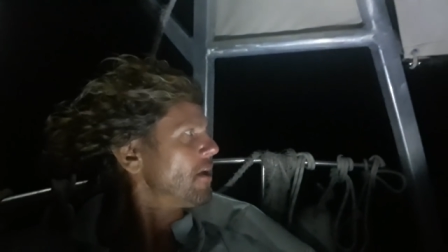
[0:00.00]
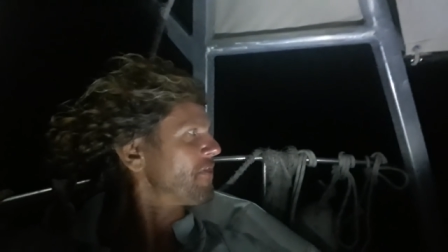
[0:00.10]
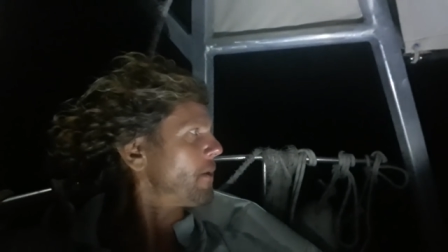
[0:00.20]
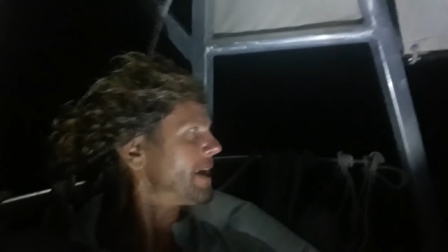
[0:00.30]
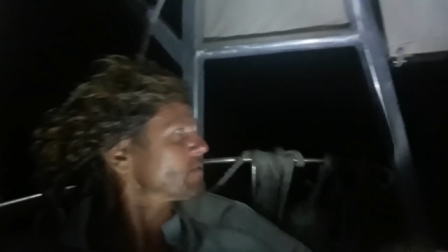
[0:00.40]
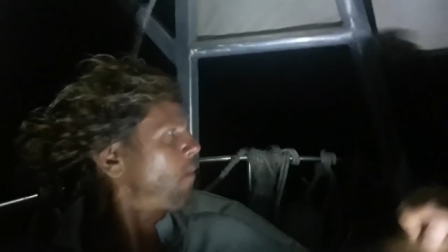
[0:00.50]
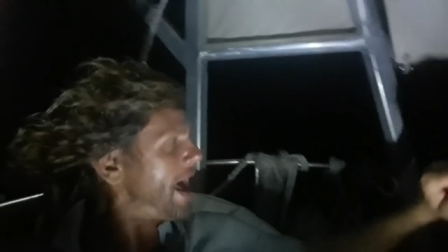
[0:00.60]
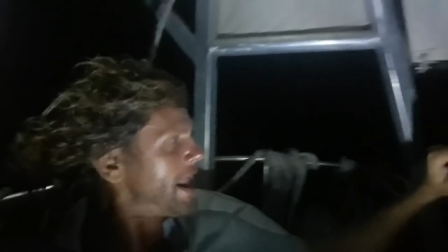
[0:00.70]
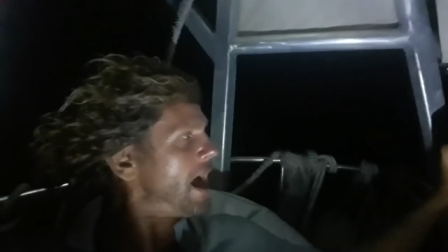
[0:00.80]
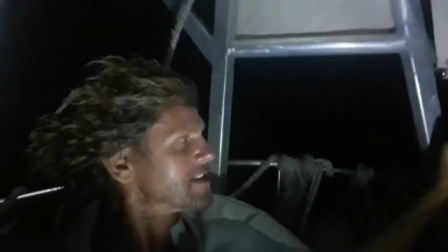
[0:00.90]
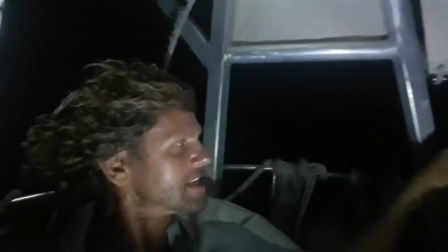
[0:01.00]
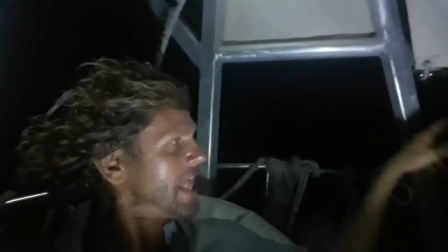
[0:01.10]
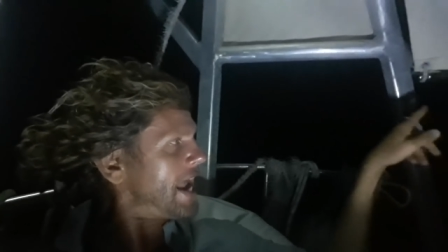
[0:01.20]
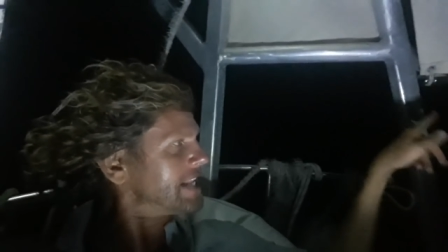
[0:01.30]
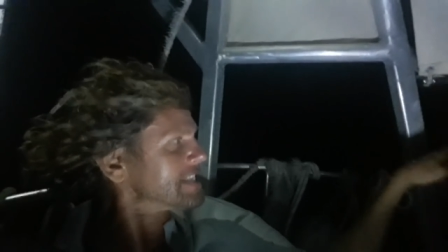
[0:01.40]
There is one
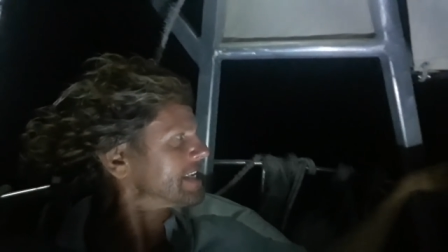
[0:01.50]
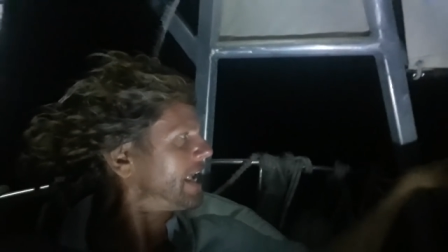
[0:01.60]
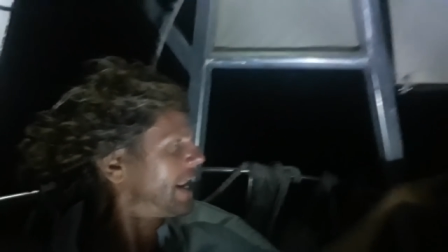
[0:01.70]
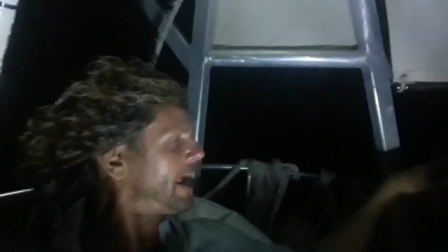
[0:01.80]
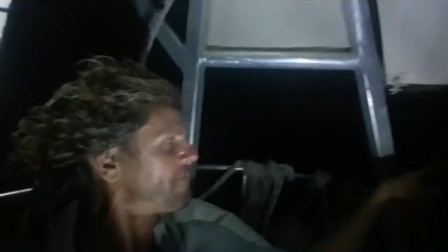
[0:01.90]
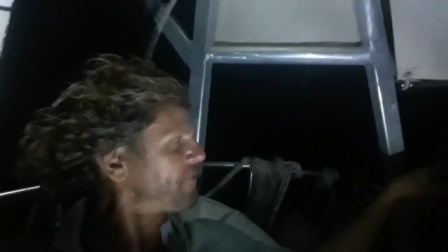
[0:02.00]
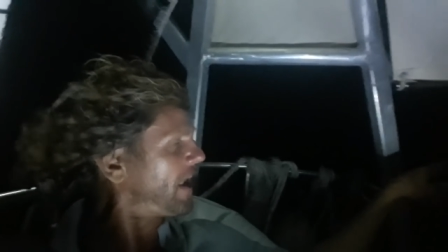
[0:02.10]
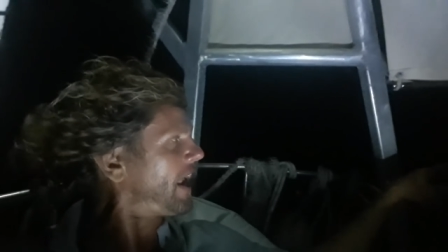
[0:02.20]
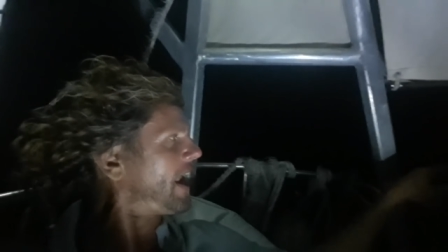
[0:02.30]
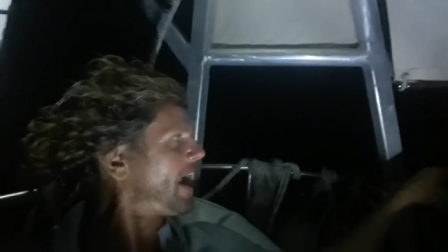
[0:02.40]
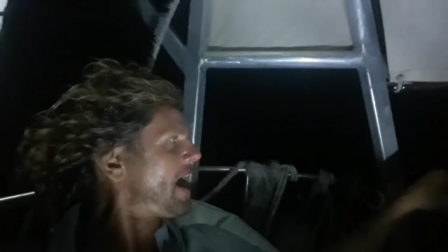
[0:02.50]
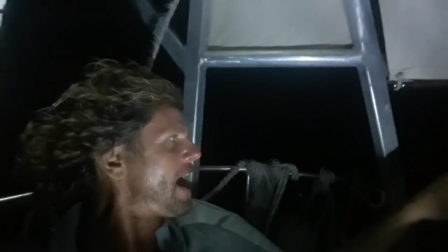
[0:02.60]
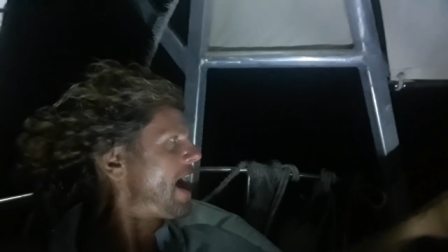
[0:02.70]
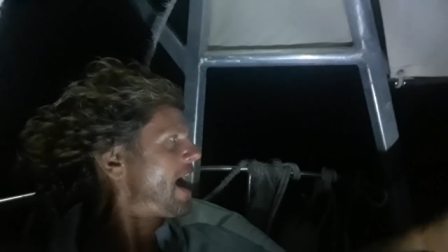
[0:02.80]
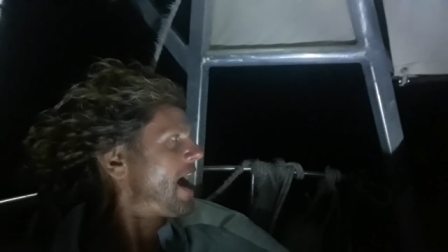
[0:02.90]
isolated cell out there
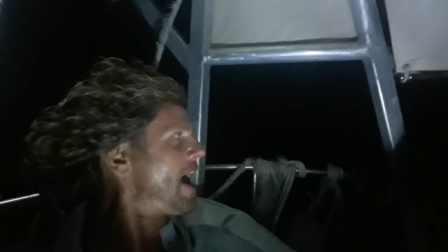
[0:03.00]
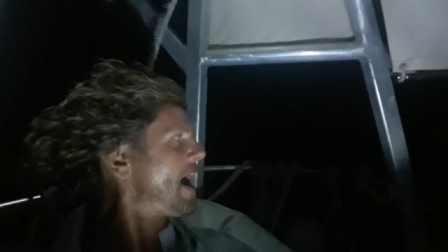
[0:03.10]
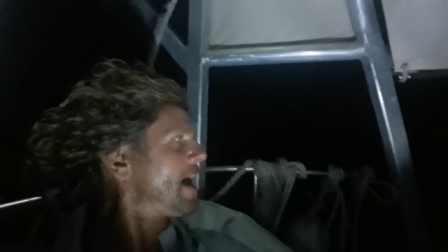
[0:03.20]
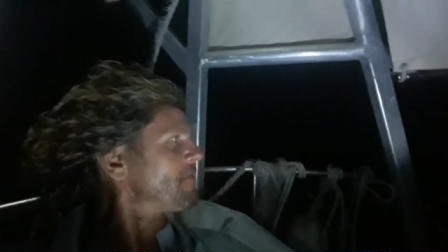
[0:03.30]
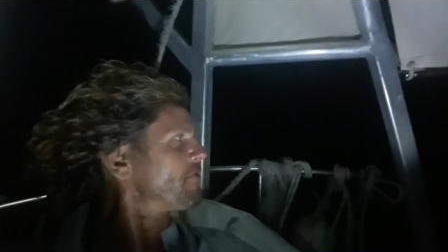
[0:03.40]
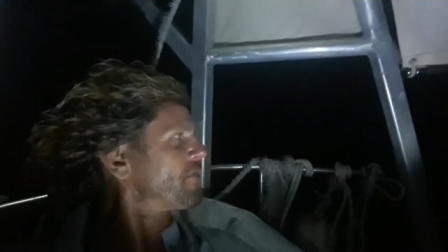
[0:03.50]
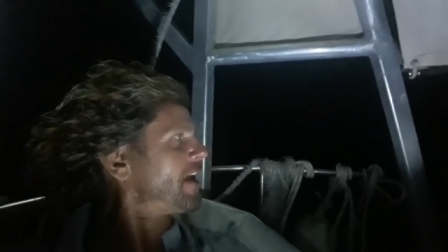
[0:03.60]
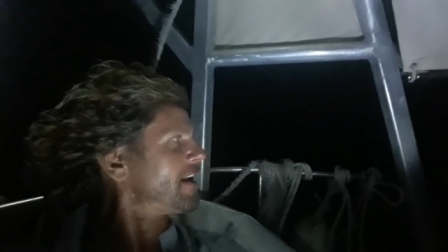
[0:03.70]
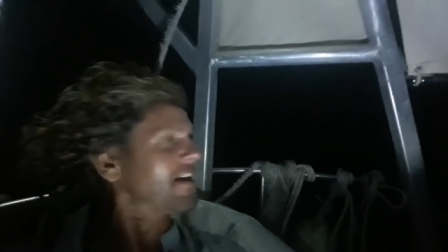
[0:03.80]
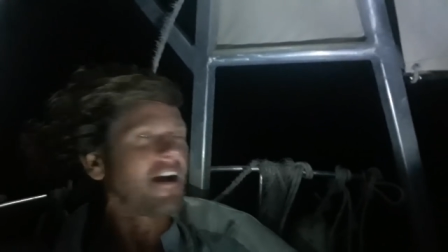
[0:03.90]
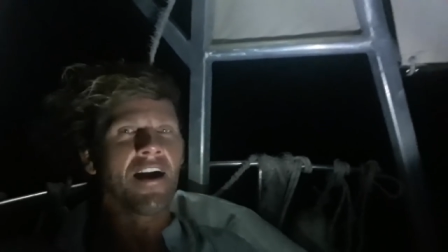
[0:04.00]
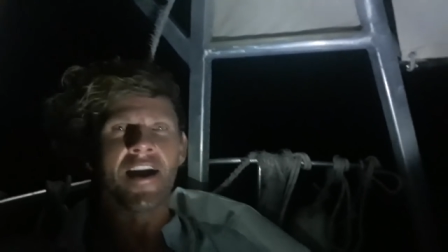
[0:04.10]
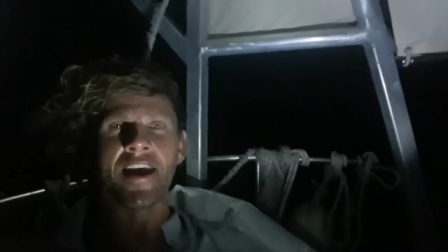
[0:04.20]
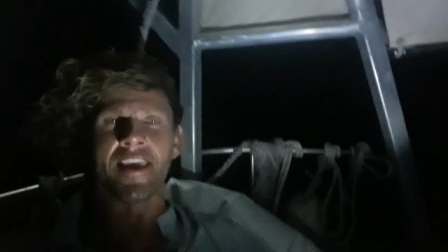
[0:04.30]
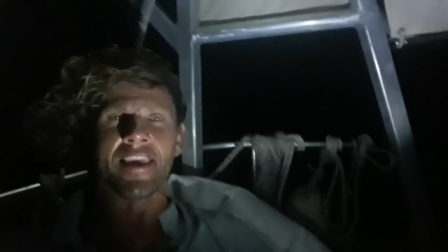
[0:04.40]
that
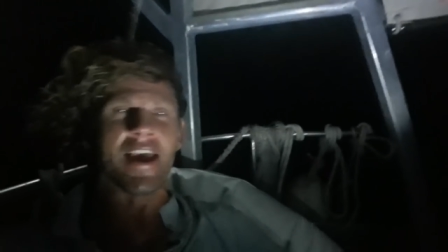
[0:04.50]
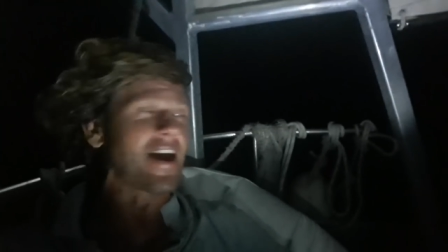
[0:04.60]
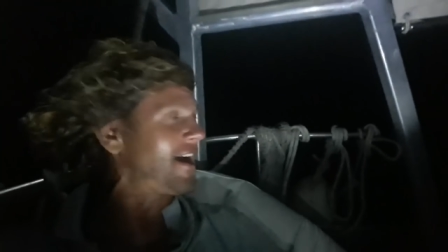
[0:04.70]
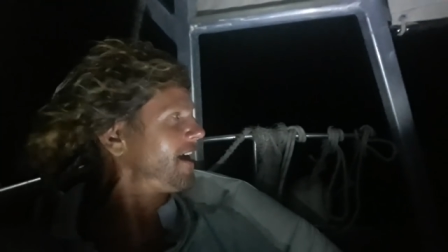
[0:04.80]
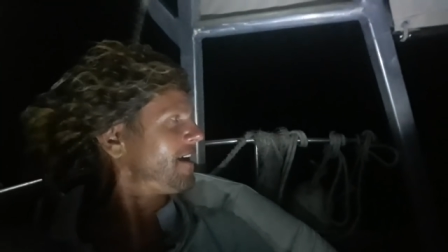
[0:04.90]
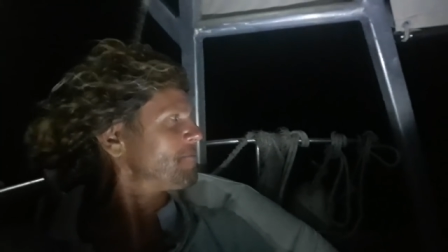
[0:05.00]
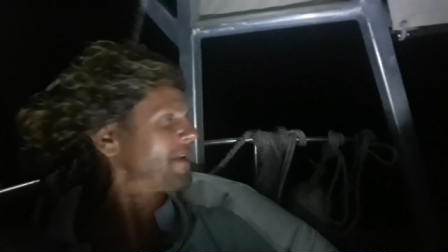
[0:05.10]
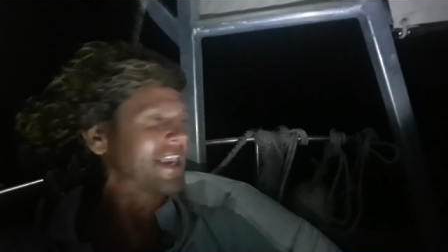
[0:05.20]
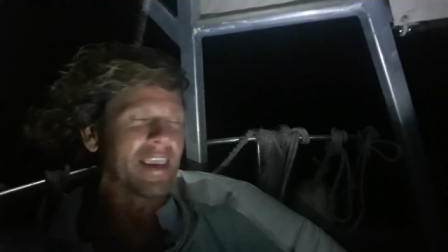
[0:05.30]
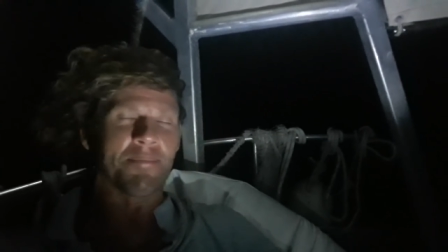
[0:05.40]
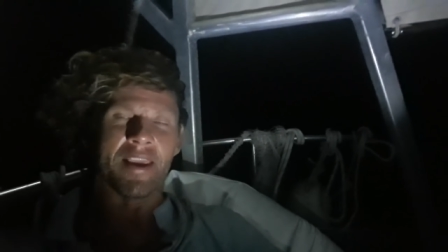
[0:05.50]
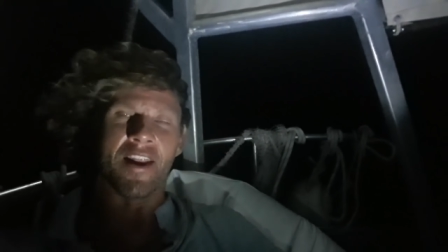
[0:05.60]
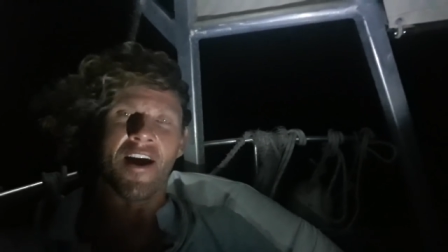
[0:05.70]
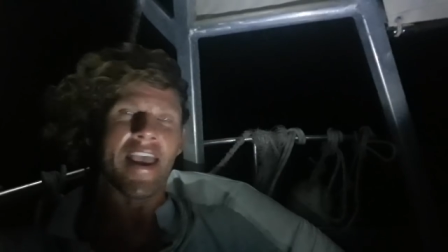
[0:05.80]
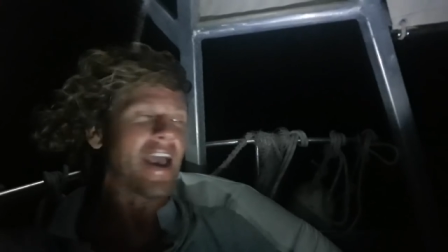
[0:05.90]
I have been keeping
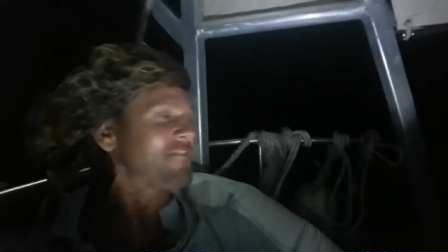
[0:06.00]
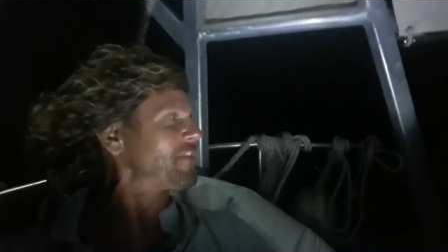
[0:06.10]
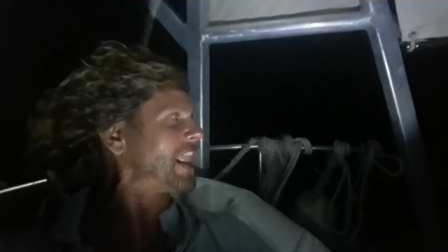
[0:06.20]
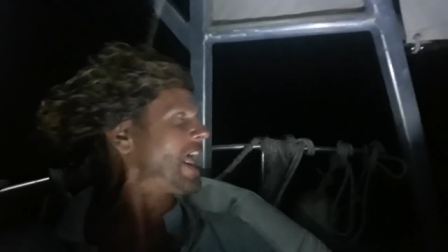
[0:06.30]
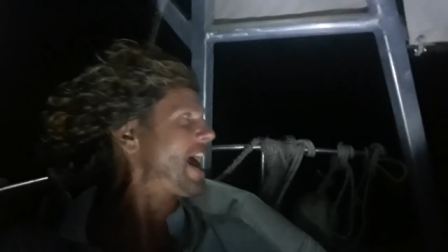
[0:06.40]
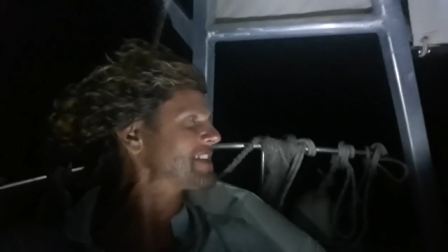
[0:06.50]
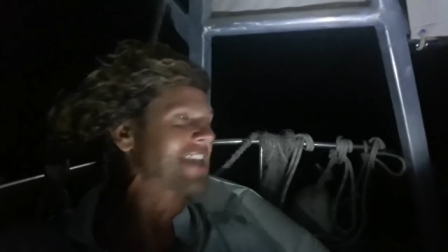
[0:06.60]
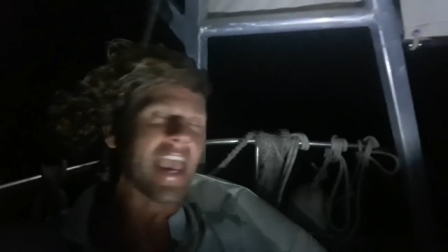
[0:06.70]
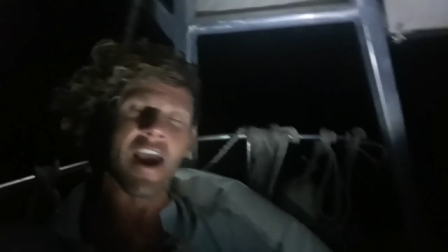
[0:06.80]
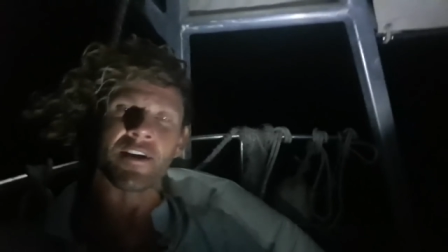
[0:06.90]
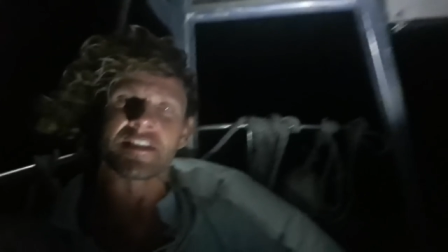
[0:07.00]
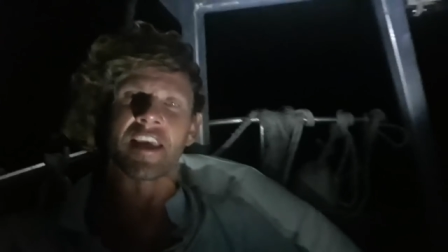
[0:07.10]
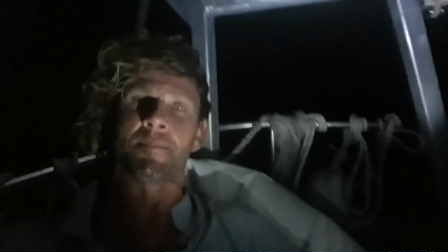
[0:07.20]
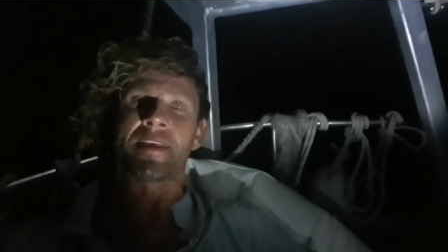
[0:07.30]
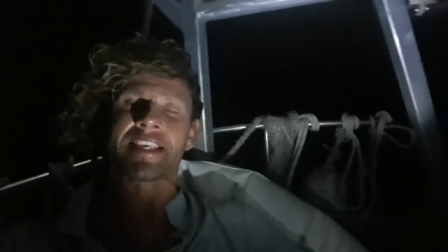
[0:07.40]
an eye out for the last hour. It's
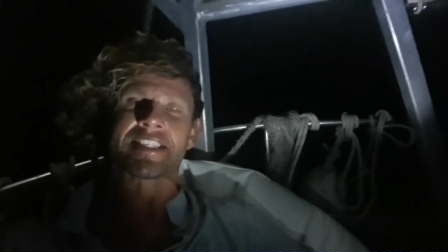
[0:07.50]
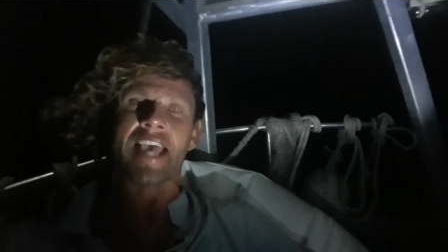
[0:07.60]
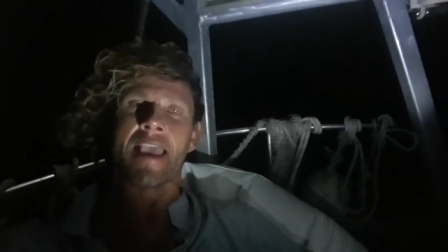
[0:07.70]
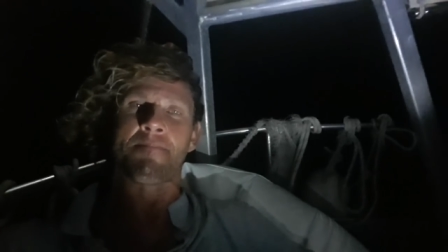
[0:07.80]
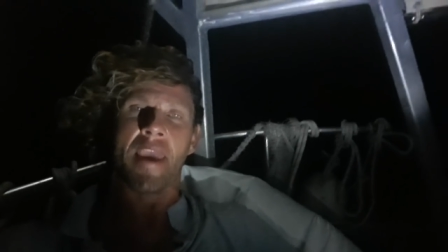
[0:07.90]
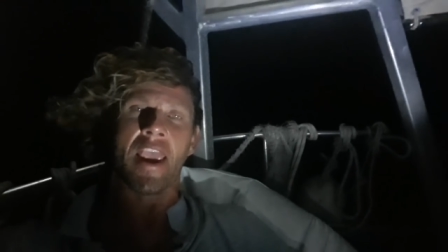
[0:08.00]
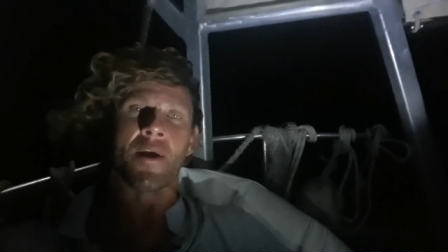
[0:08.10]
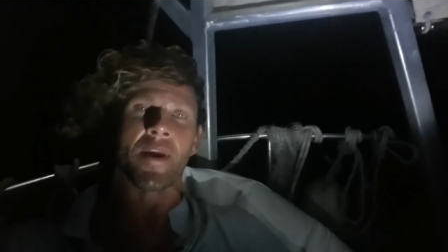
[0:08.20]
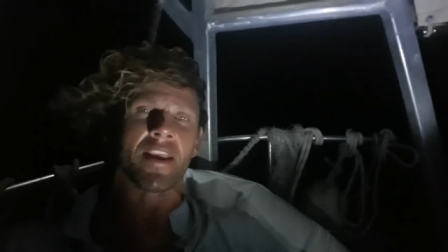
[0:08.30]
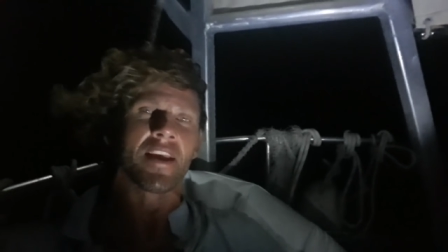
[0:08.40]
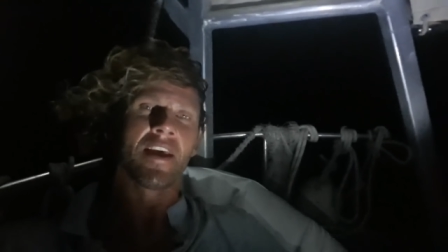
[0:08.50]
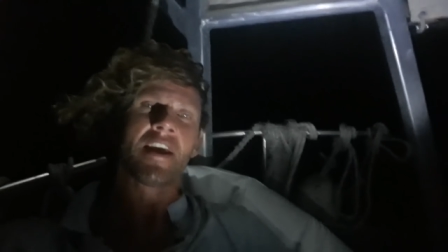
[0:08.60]
keeping the same bearing.